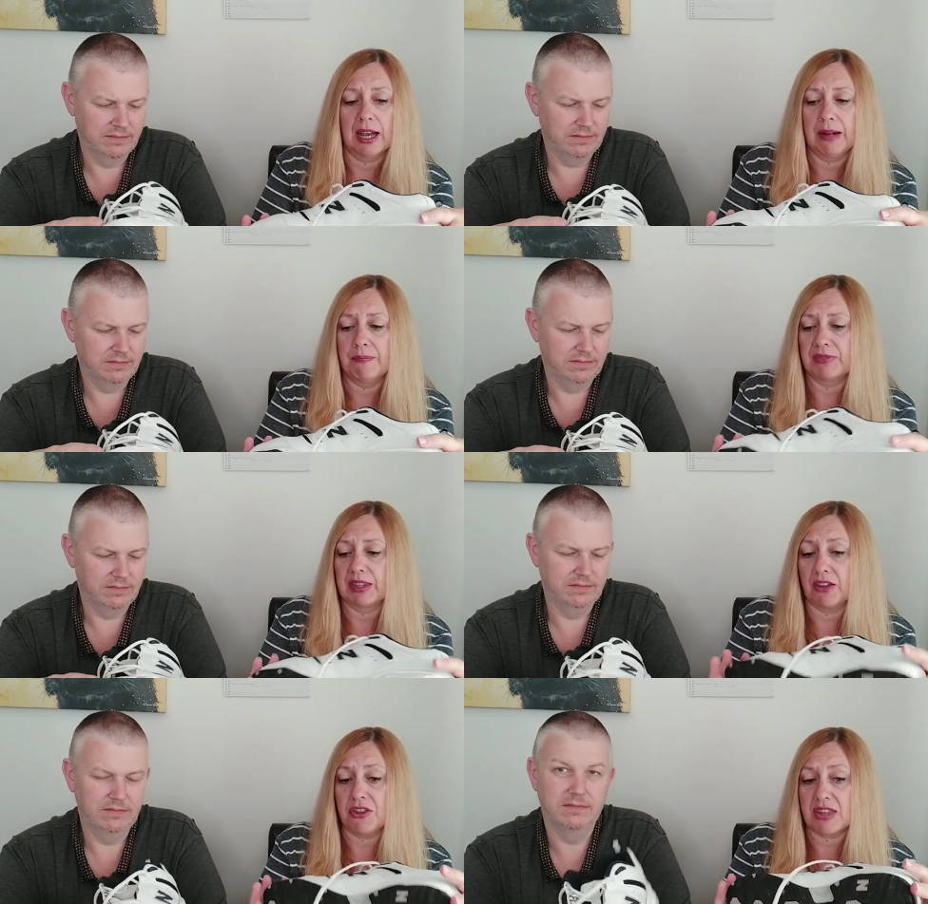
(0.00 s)

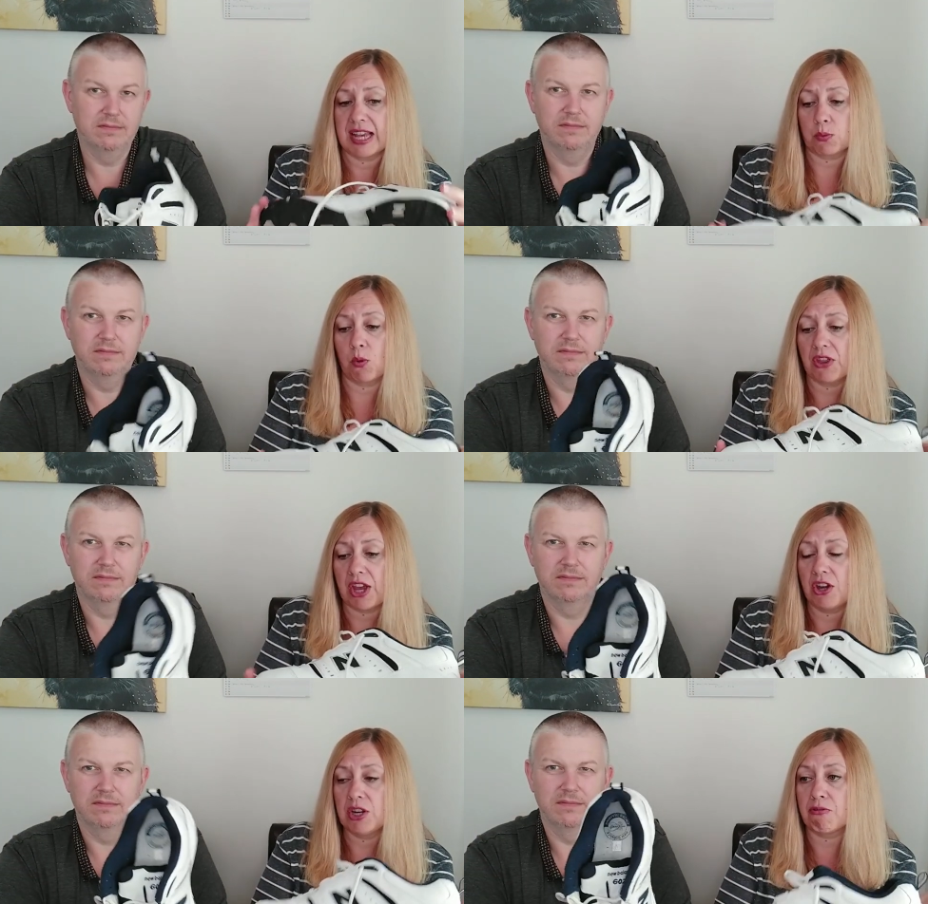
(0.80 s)
Speaker 1: Um, I think that's
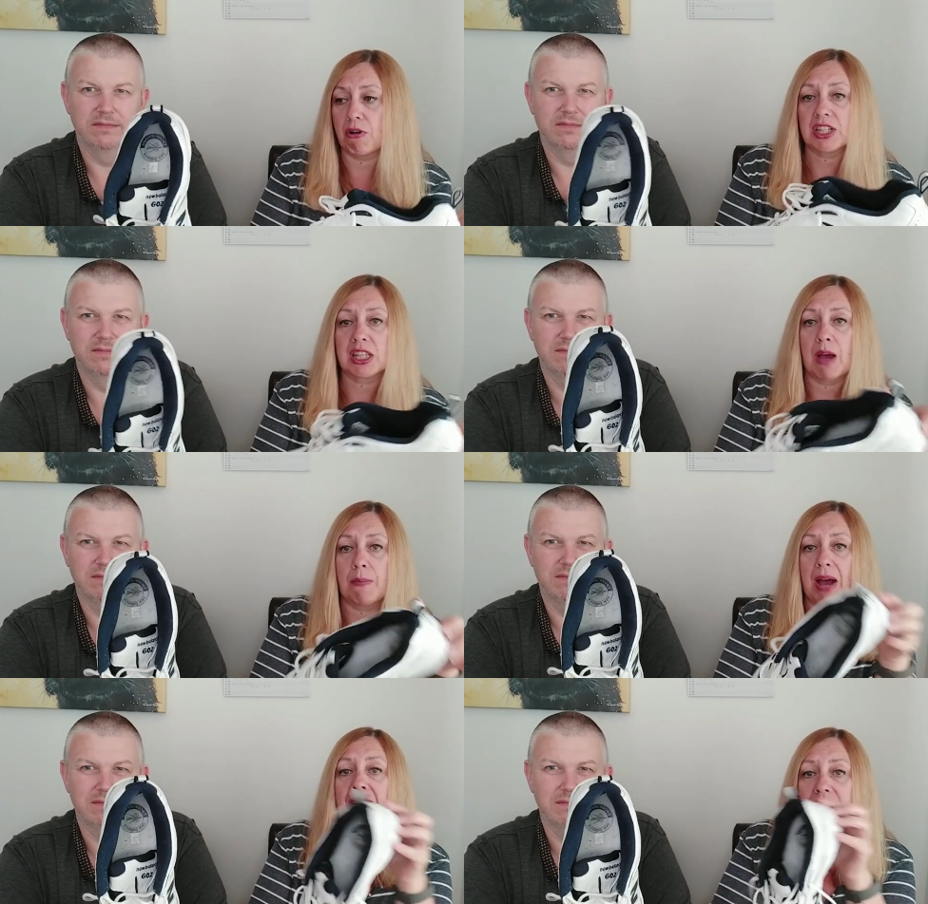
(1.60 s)
why they only priced
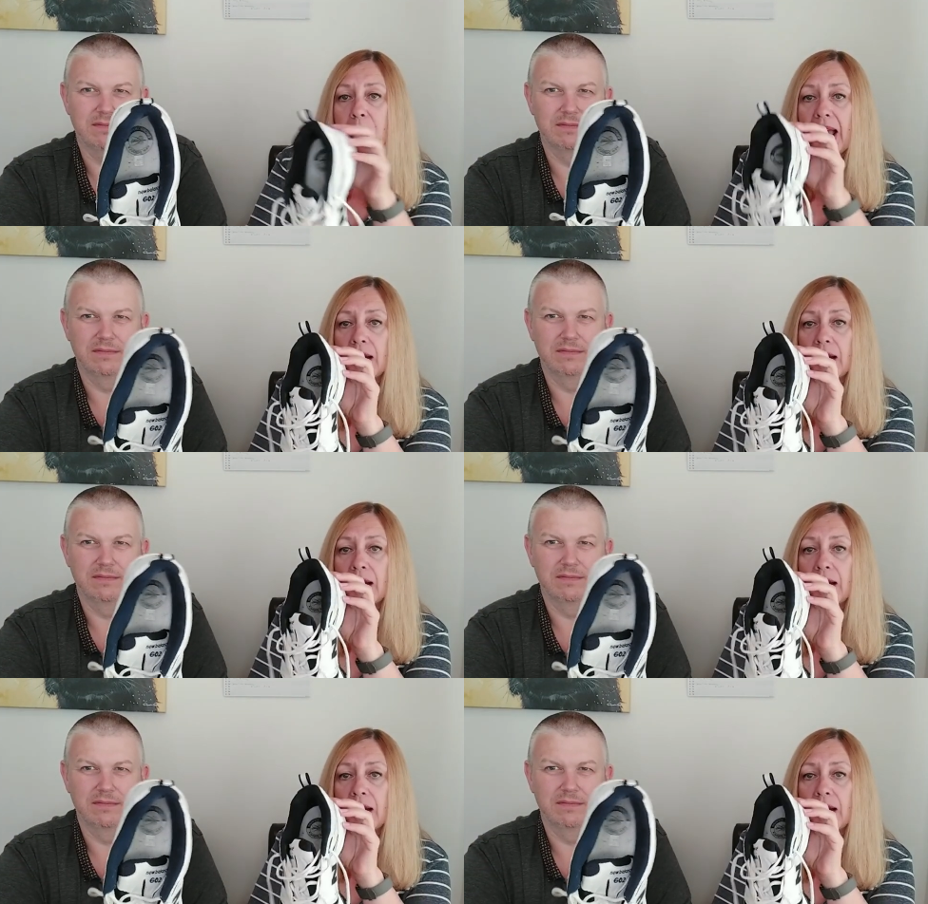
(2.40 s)
them up at eight